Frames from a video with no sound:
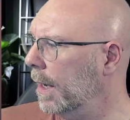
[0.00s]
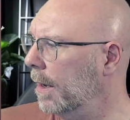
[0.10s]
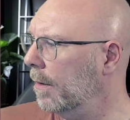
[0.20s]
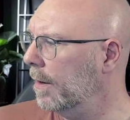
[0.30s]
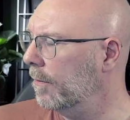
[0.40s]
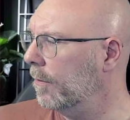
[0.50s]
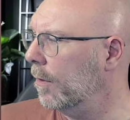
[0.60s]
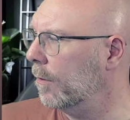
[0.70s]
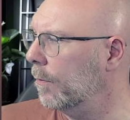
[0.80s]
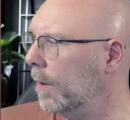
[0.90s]
let's
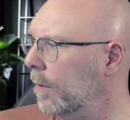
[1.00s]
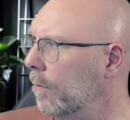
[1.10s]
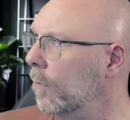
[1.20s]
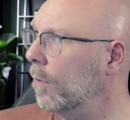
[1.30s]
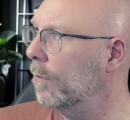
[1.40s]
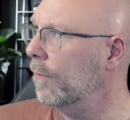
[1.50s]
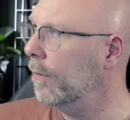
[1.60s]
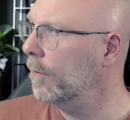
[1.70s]
start with row first,